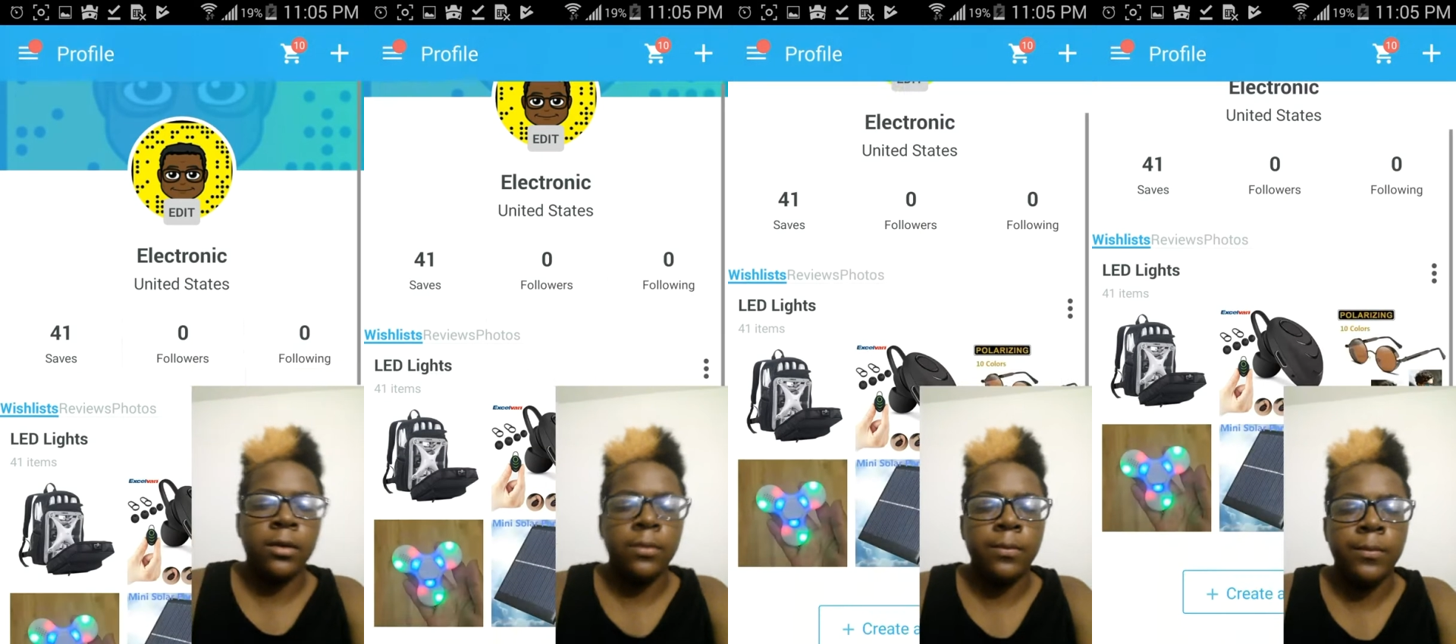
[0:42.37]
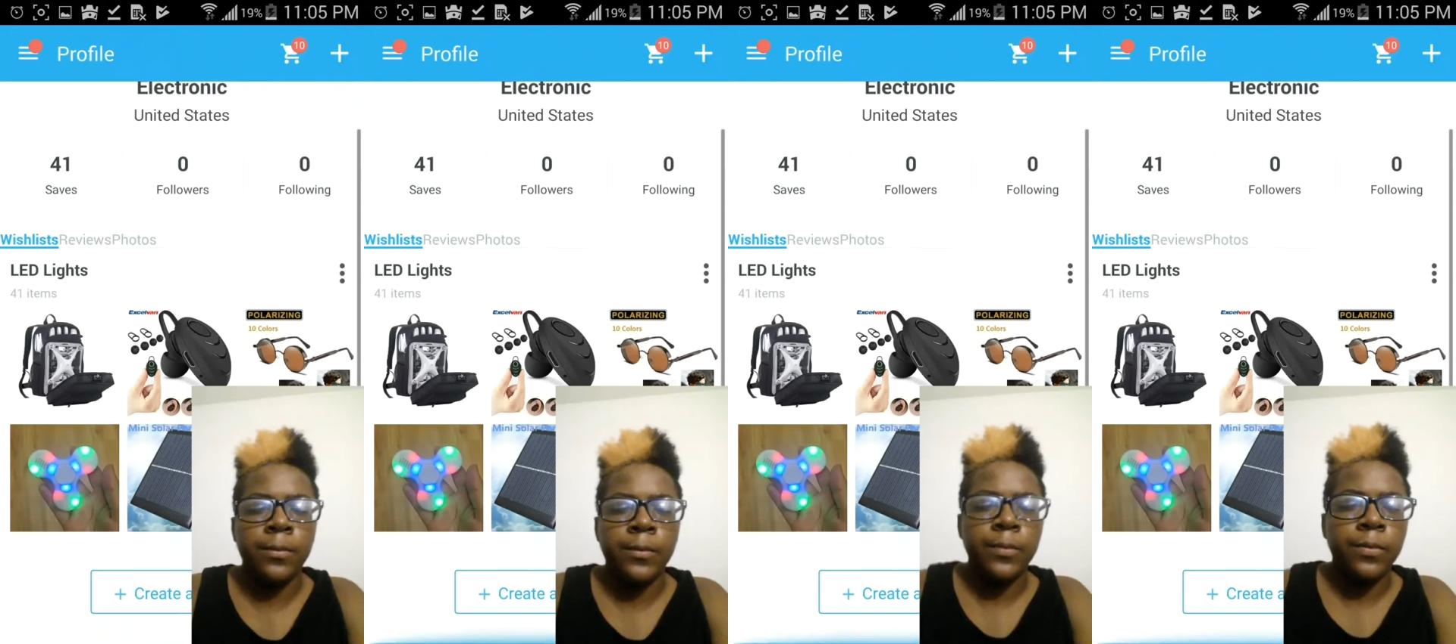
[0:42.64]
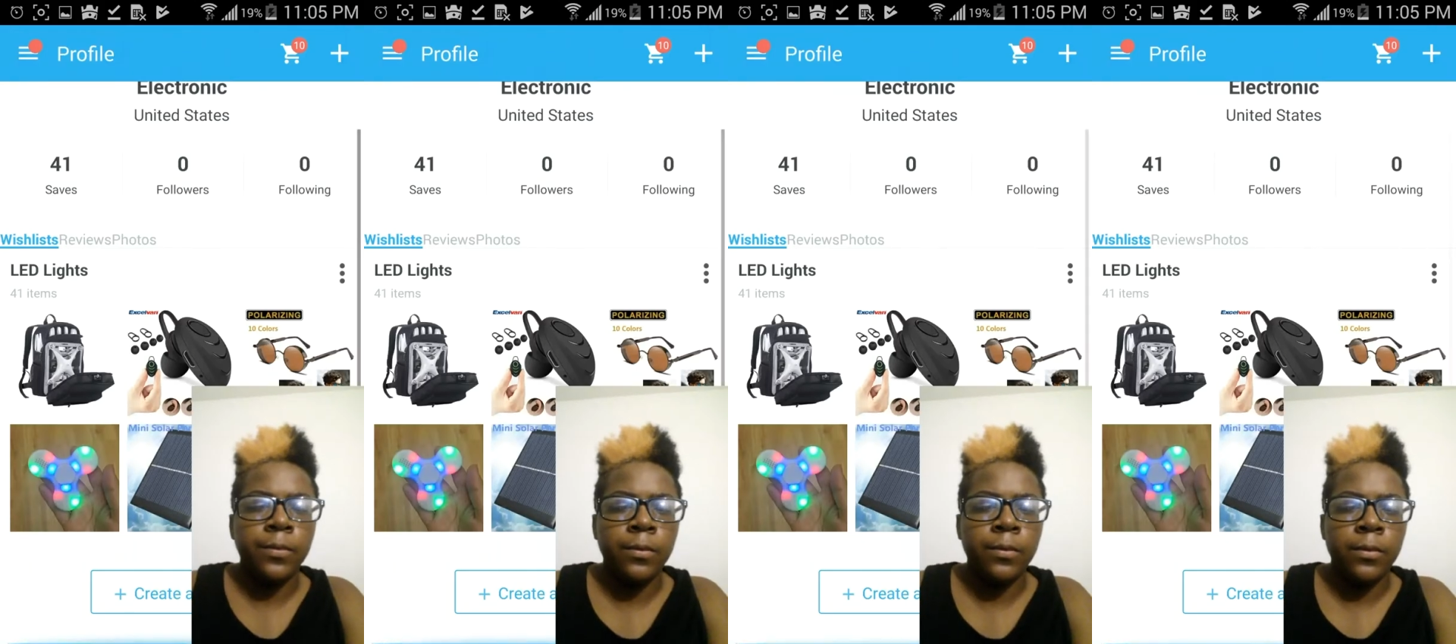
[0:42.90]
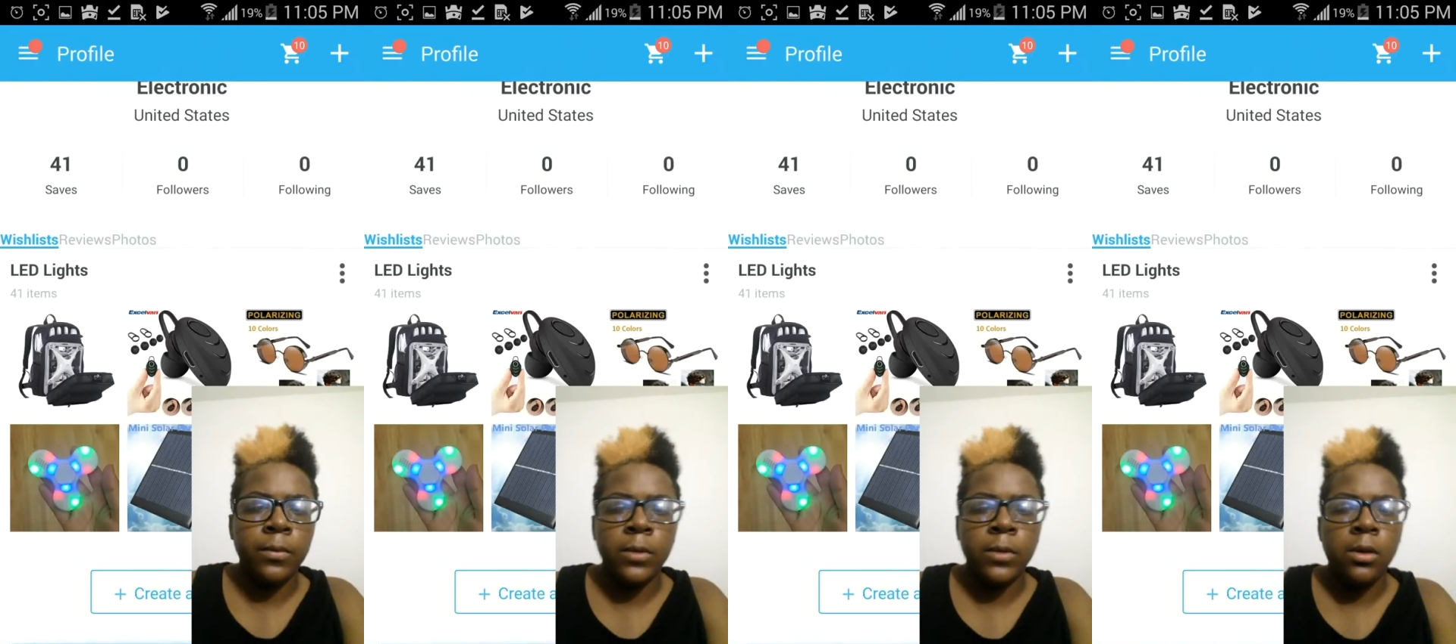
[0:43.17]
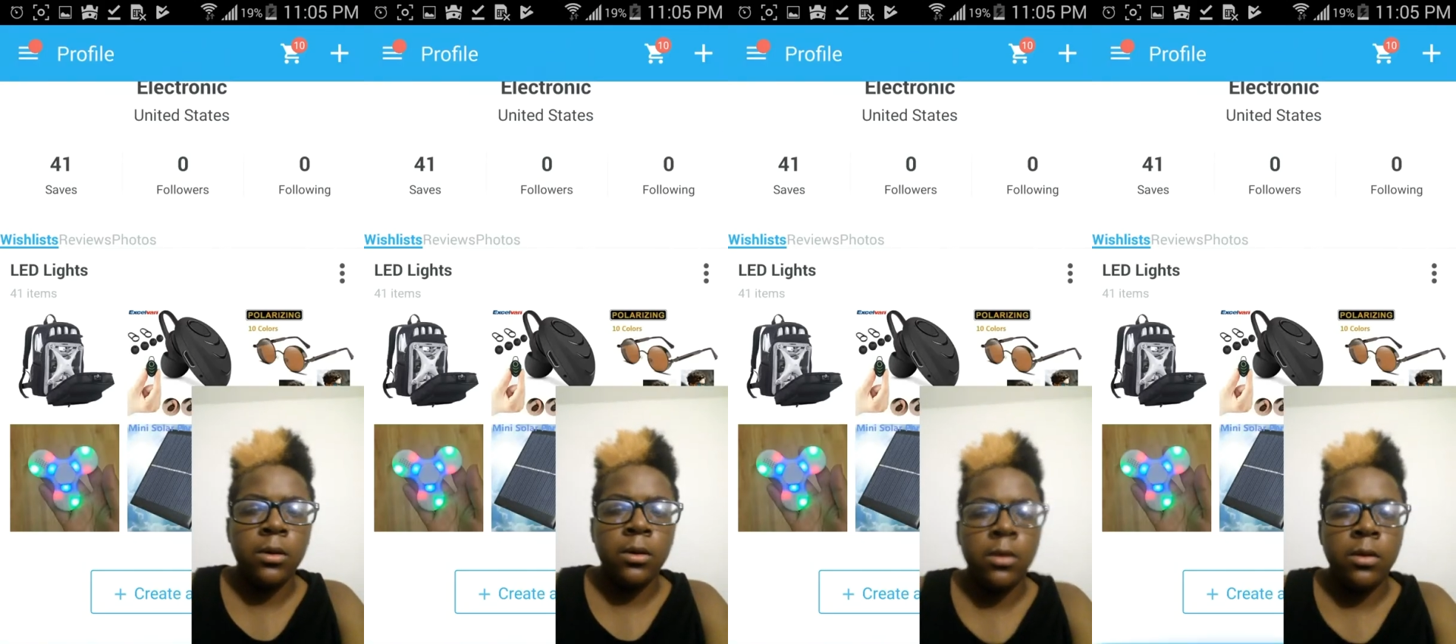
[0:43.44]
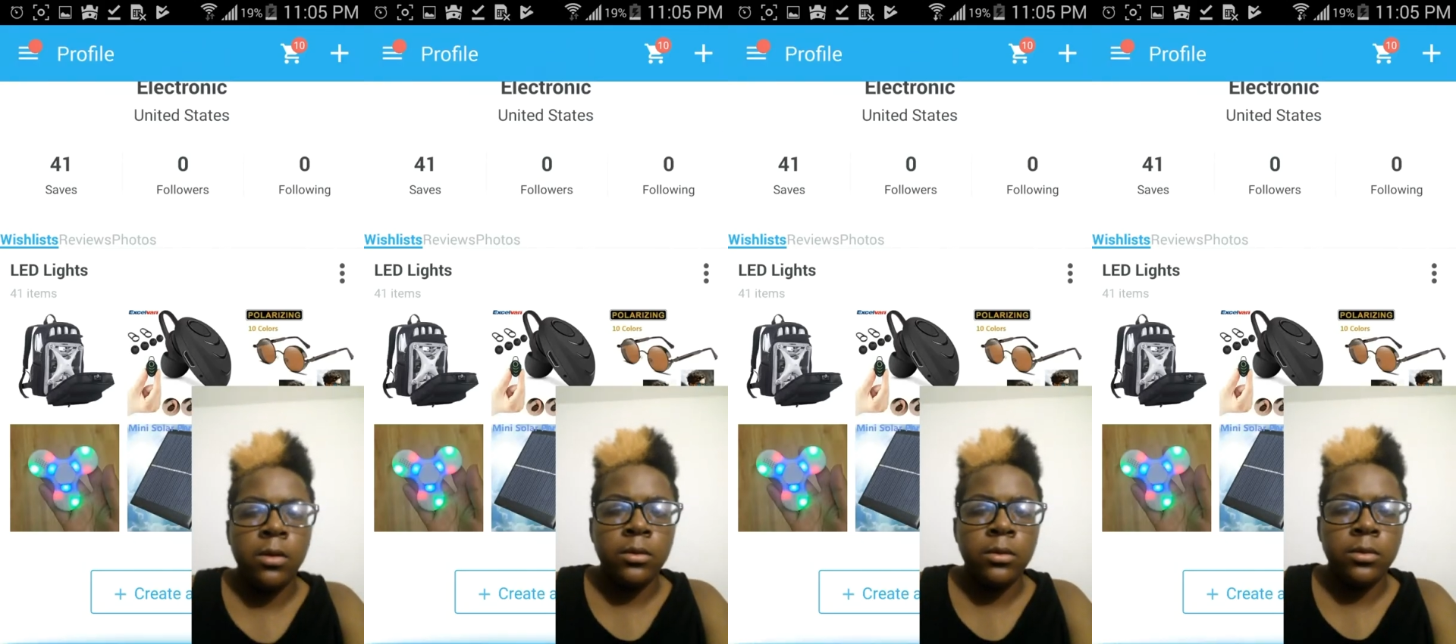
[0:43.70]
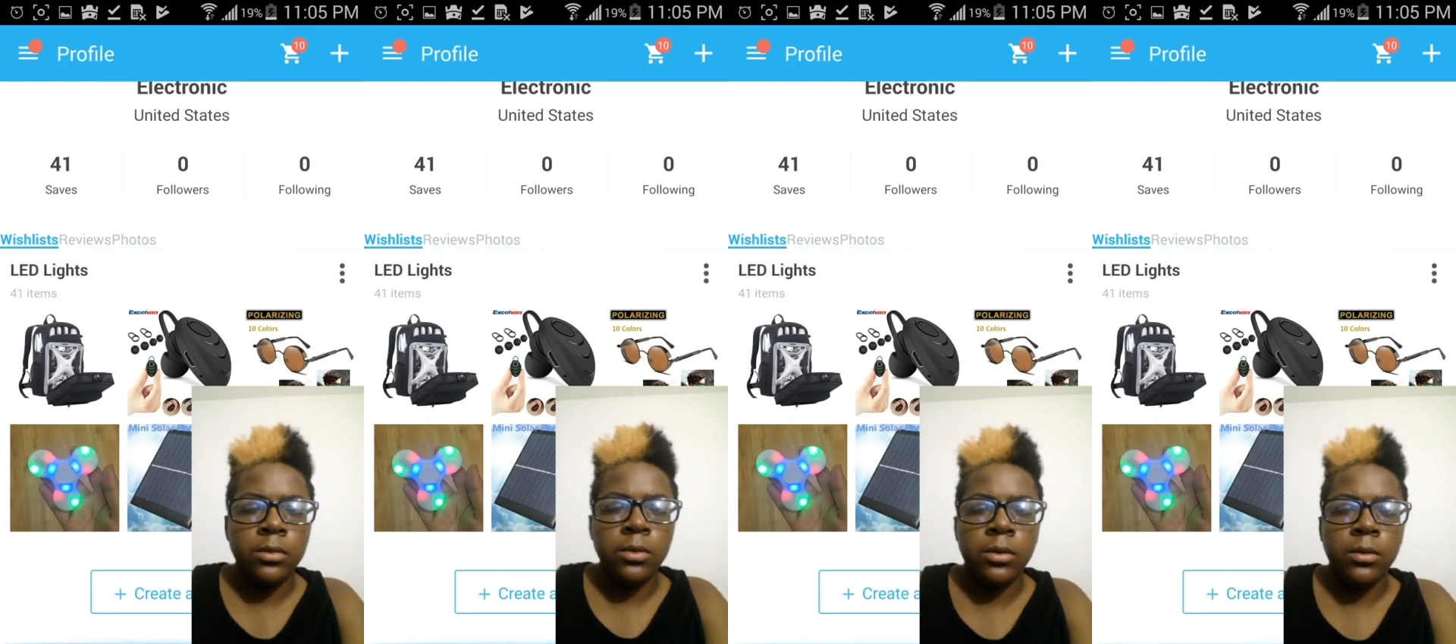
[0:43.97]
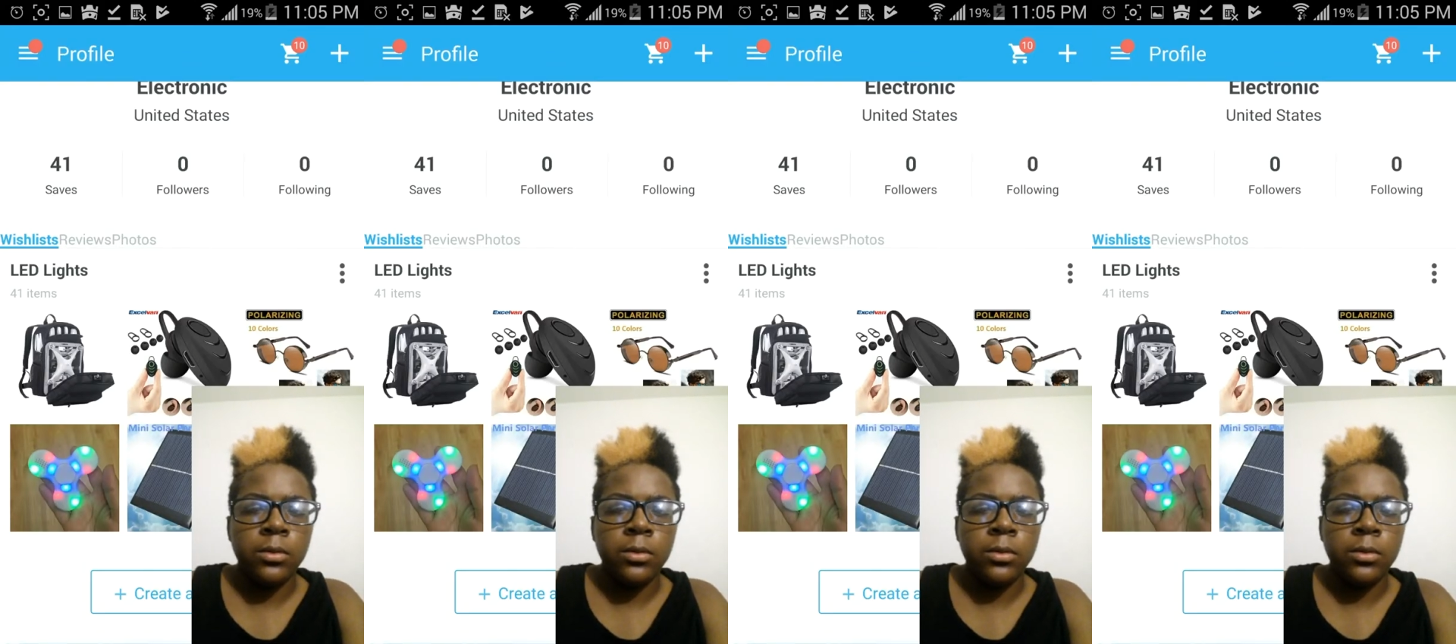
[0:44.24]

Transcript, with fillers: So